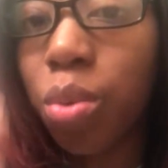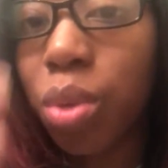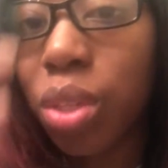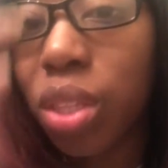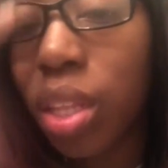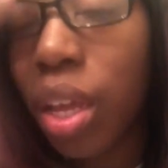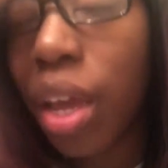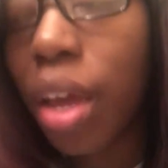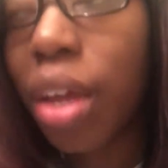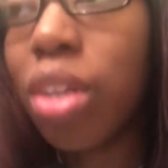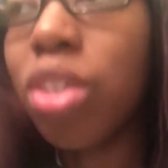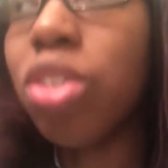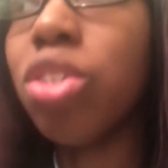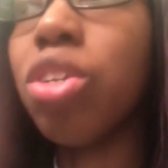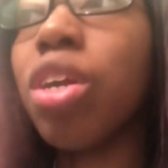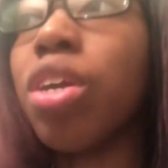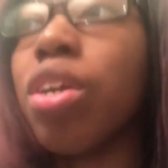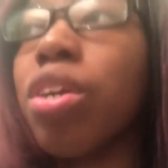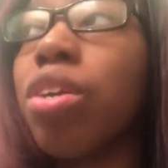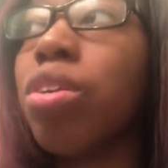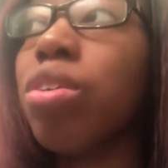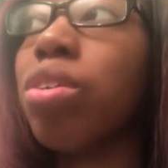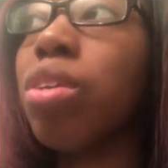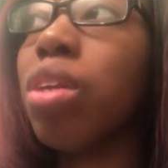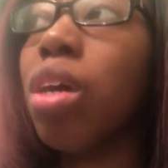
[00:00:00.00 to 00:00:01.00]
with that
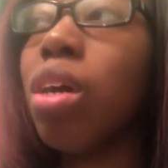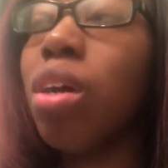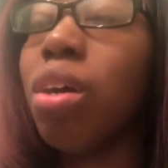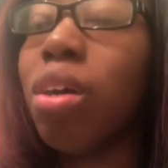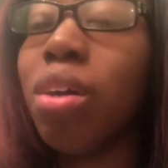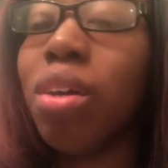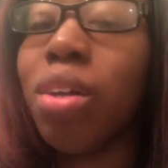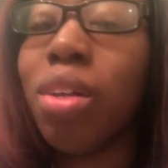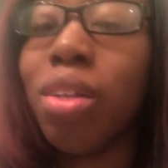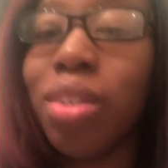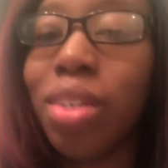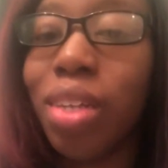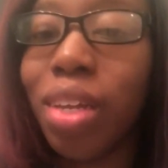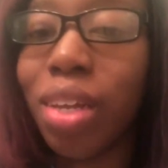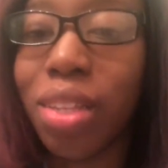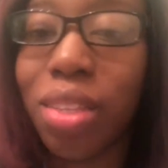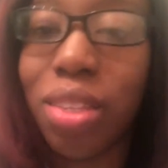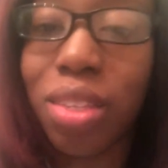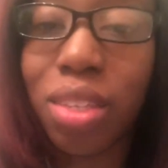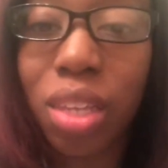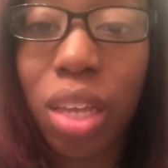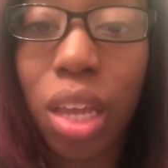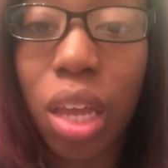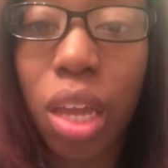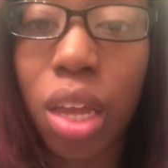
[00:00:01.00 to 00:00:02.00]
dirt, dead
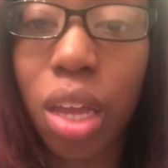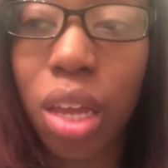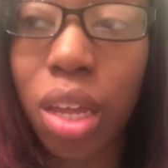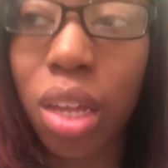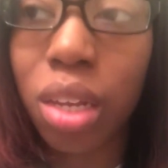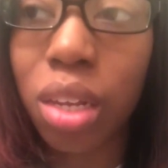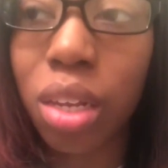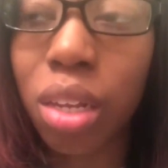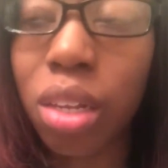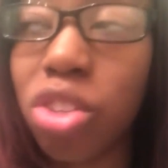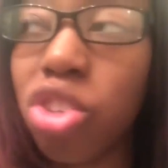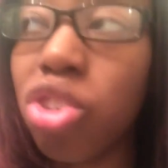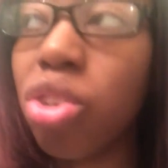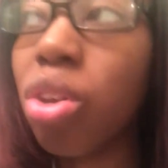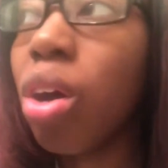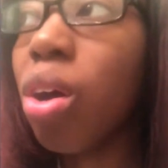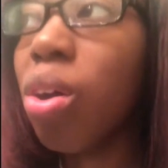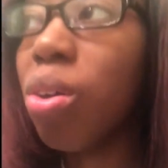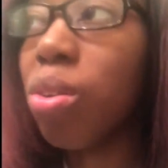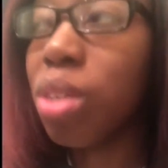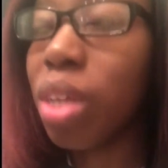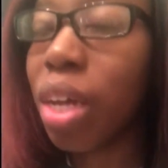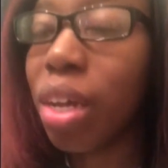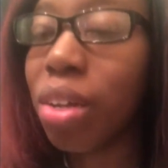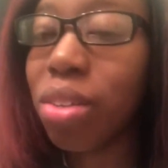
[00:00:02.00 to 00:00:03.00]
skin. It's
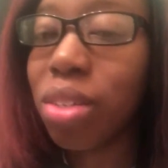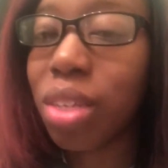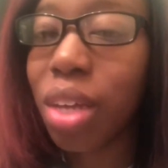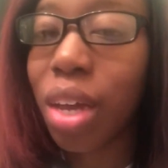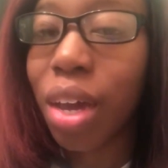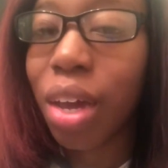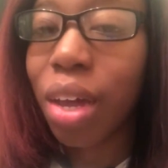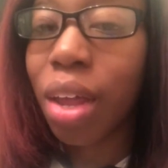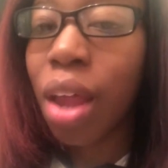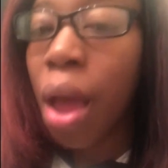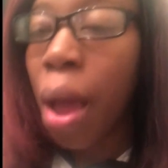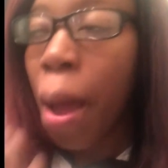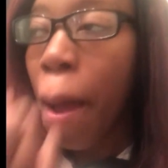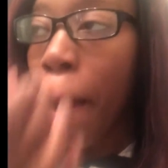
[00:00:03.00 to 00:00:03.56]
cold outside.